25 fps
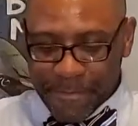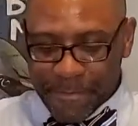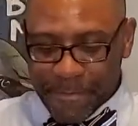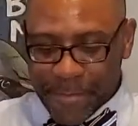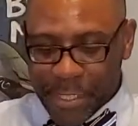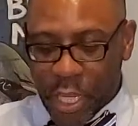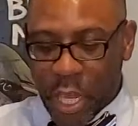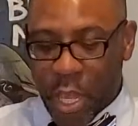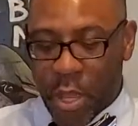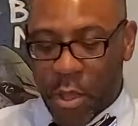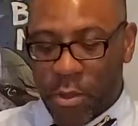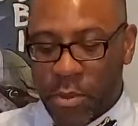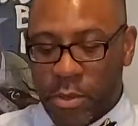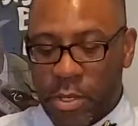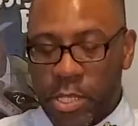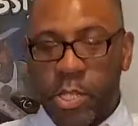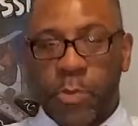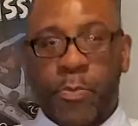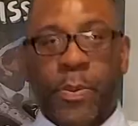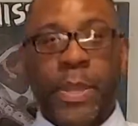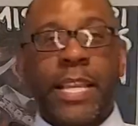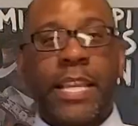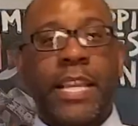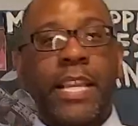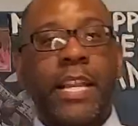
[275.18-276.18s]
So,
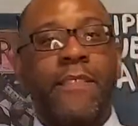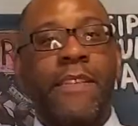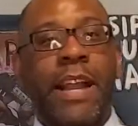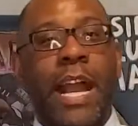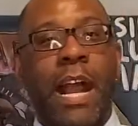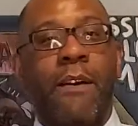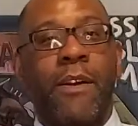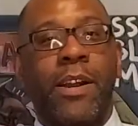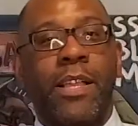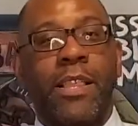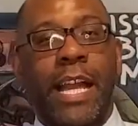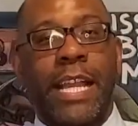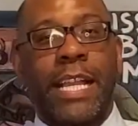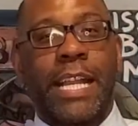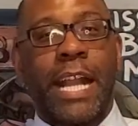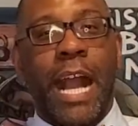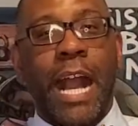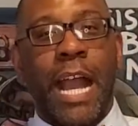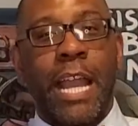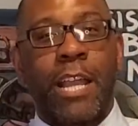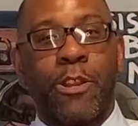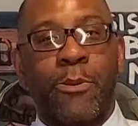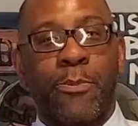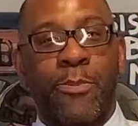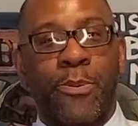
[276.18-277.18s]
speaking of how I like
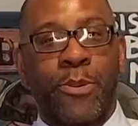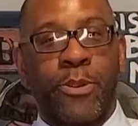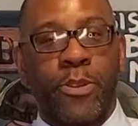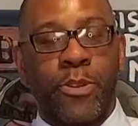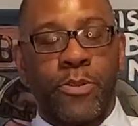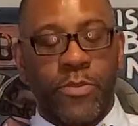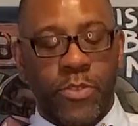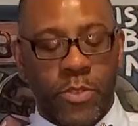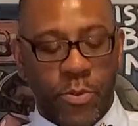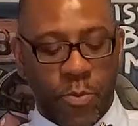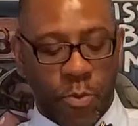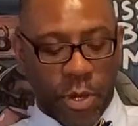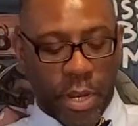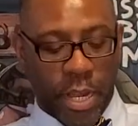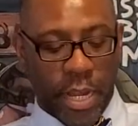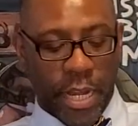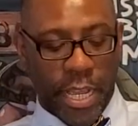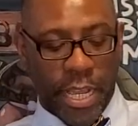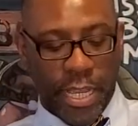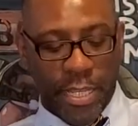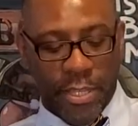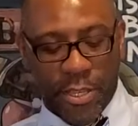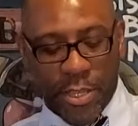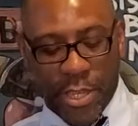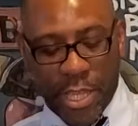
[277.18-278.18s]
higher proofs, we're going to
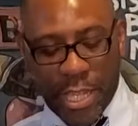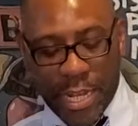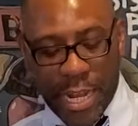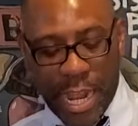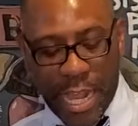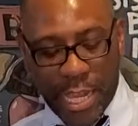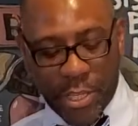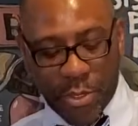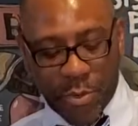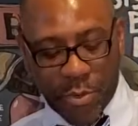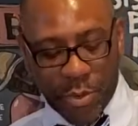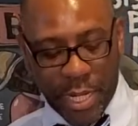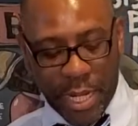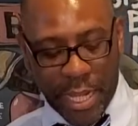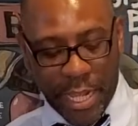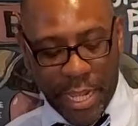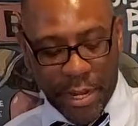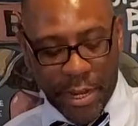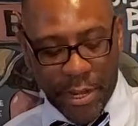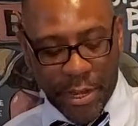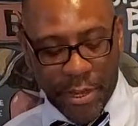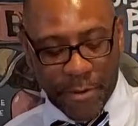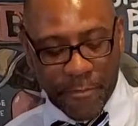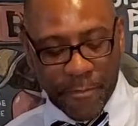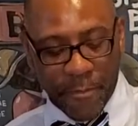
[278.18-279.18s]
get to the next one
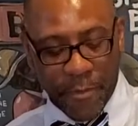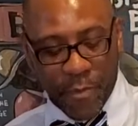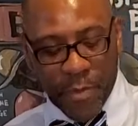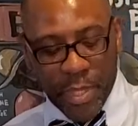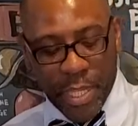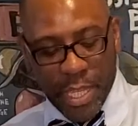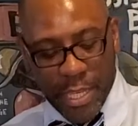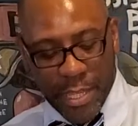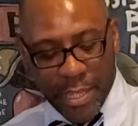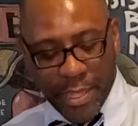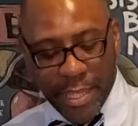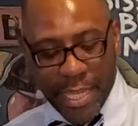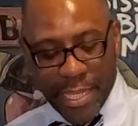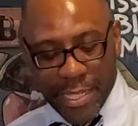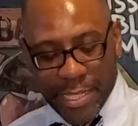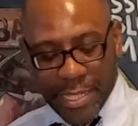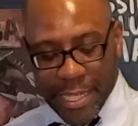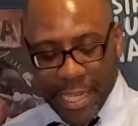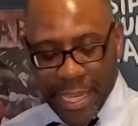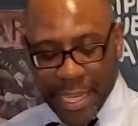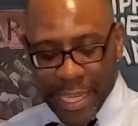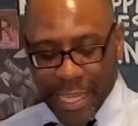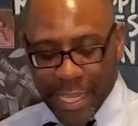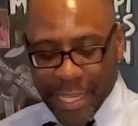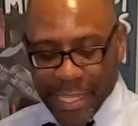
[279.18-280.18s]
here. This
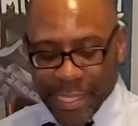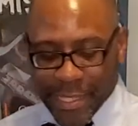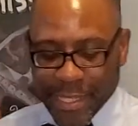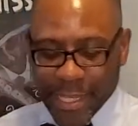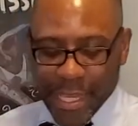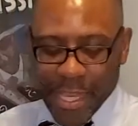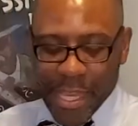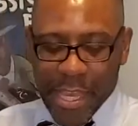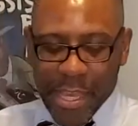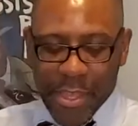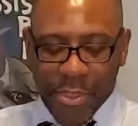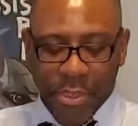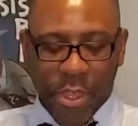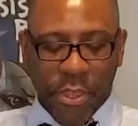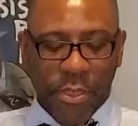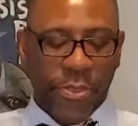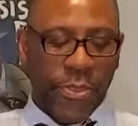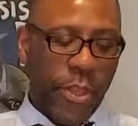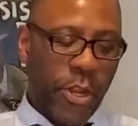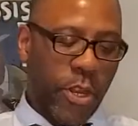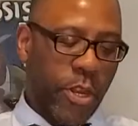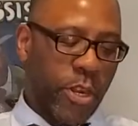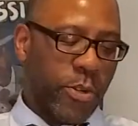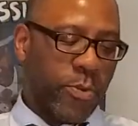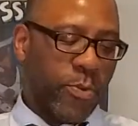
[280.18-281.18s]
is the
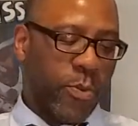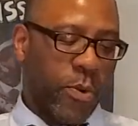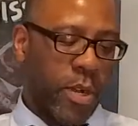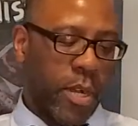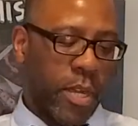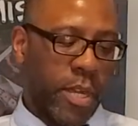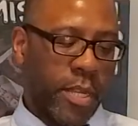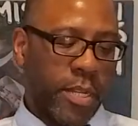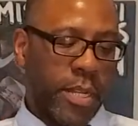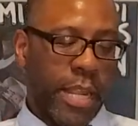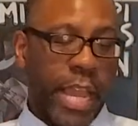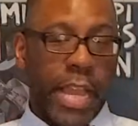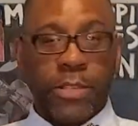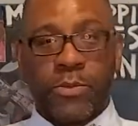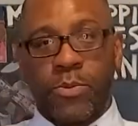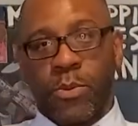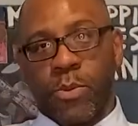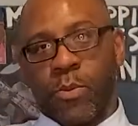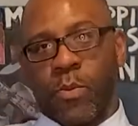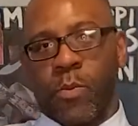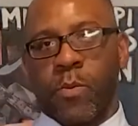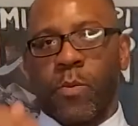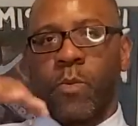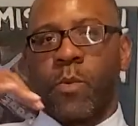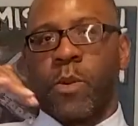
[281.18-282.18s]
third one as
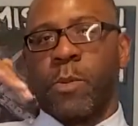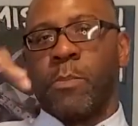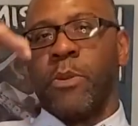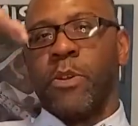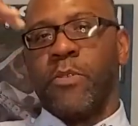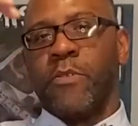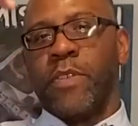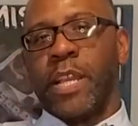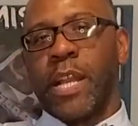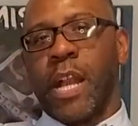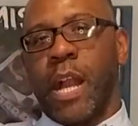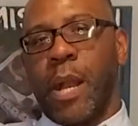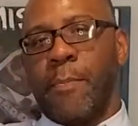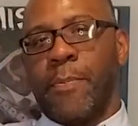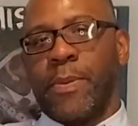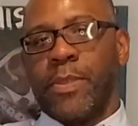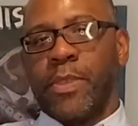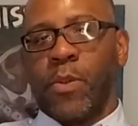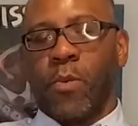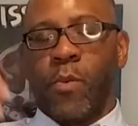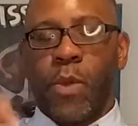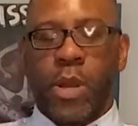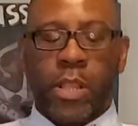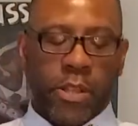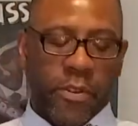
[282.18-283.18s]
we're moving up in
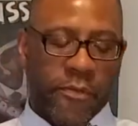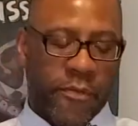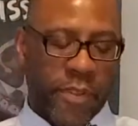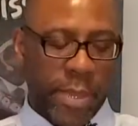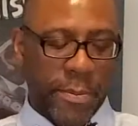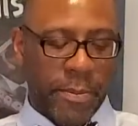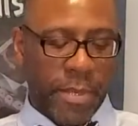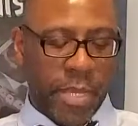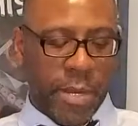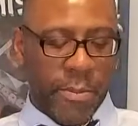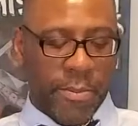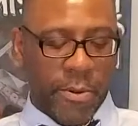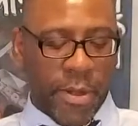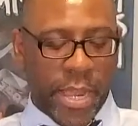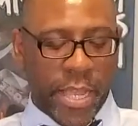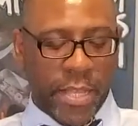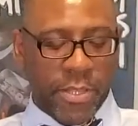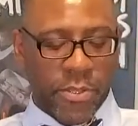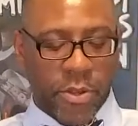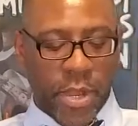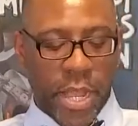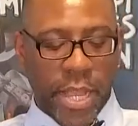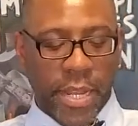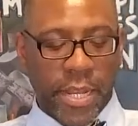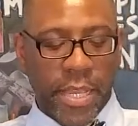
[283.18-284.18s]
the Weller family of brands,
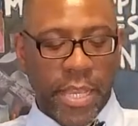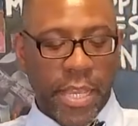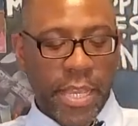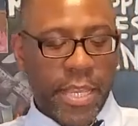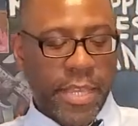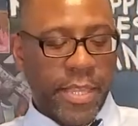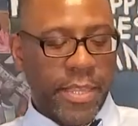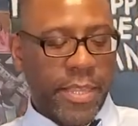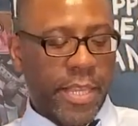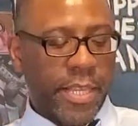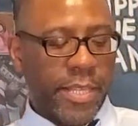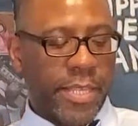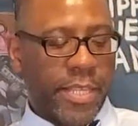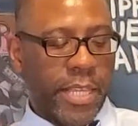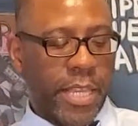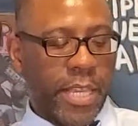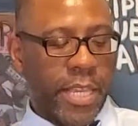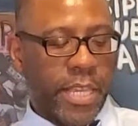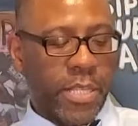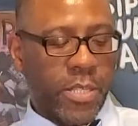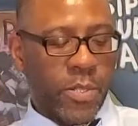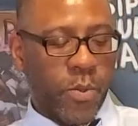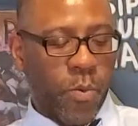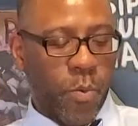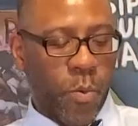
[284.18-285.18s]
right? This
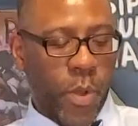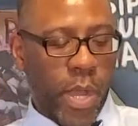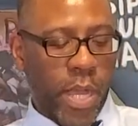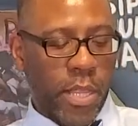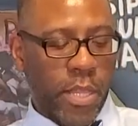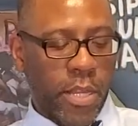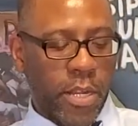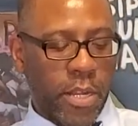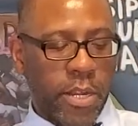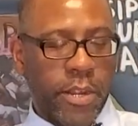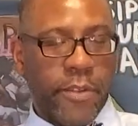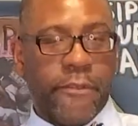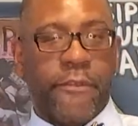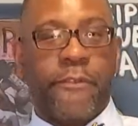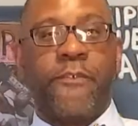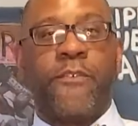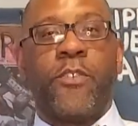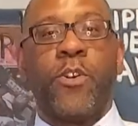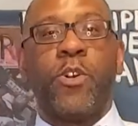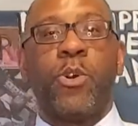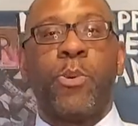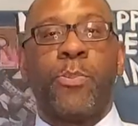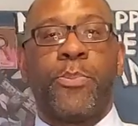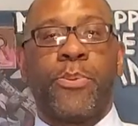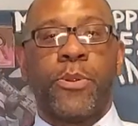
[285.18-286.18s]
is Weller
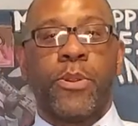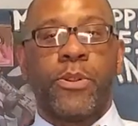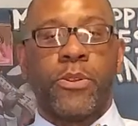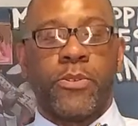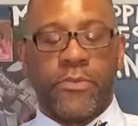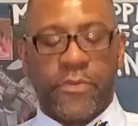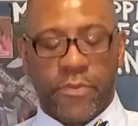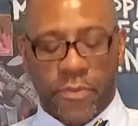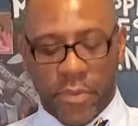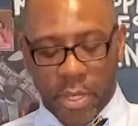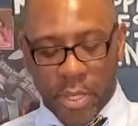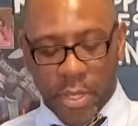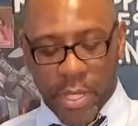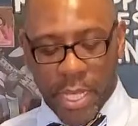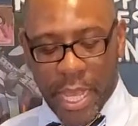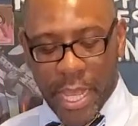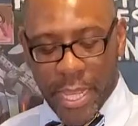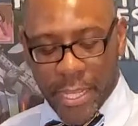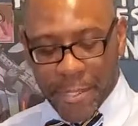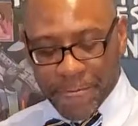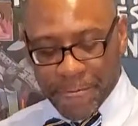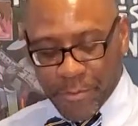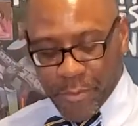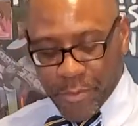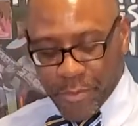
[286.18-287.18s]
Full Proof, okay?